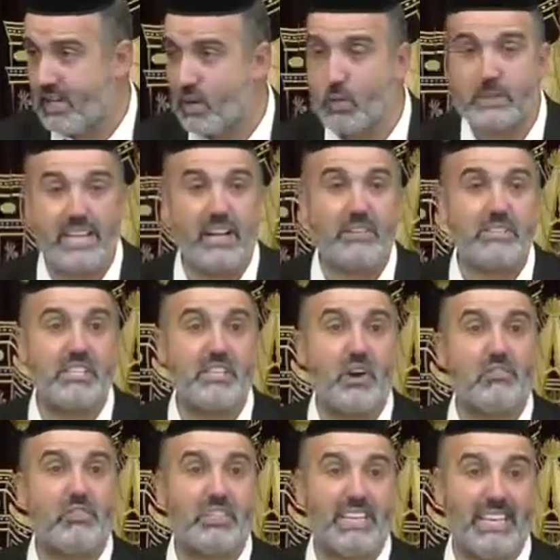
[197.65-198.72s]
who tells it
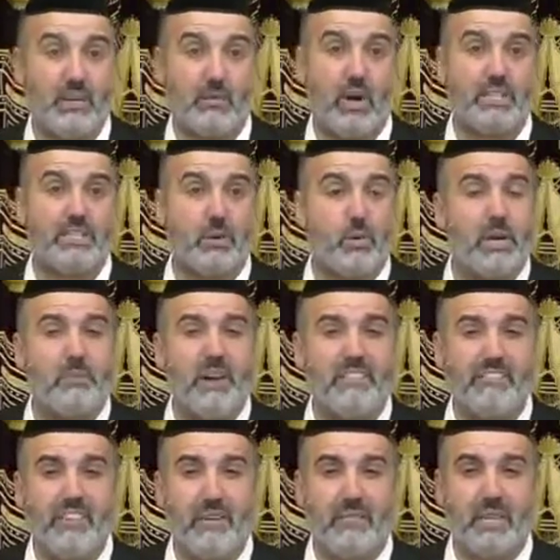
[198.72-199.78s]
over later on to one of my
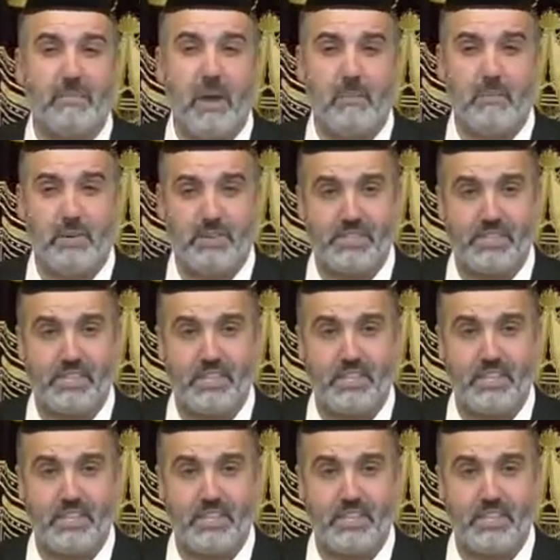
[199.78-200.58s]
family members.